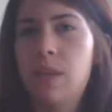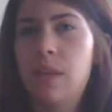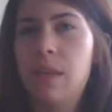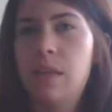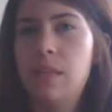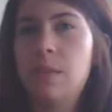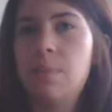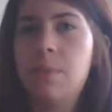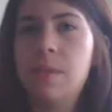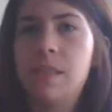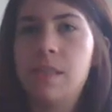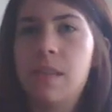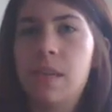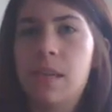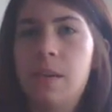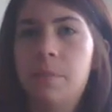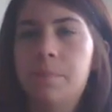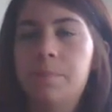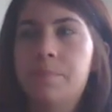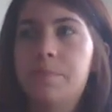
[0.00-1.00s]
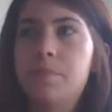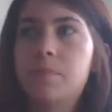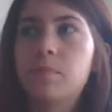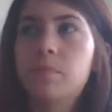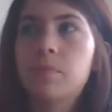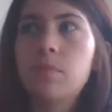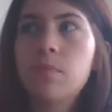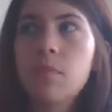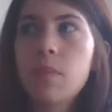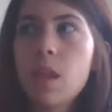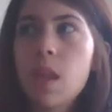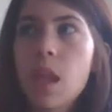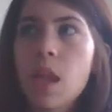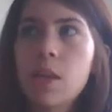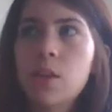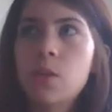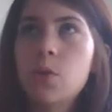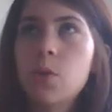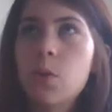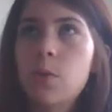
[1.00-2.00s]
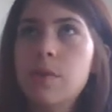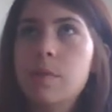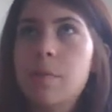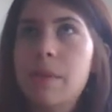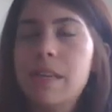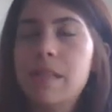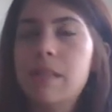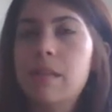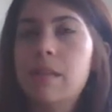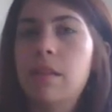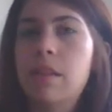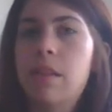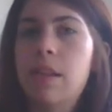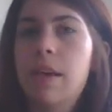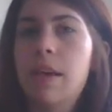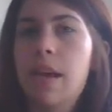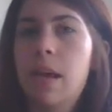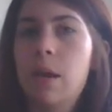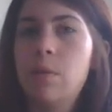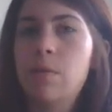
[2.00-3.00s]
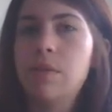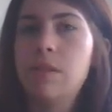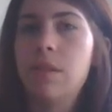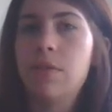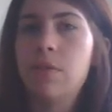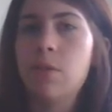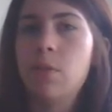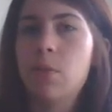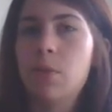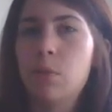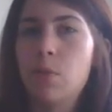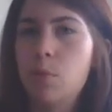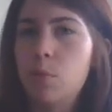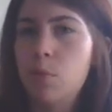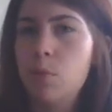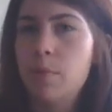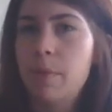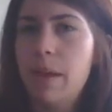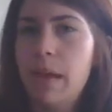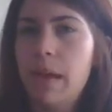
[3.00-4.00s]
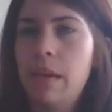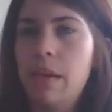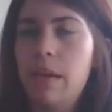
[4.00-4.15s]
with intimacy so it was basically like I was living with a roommate.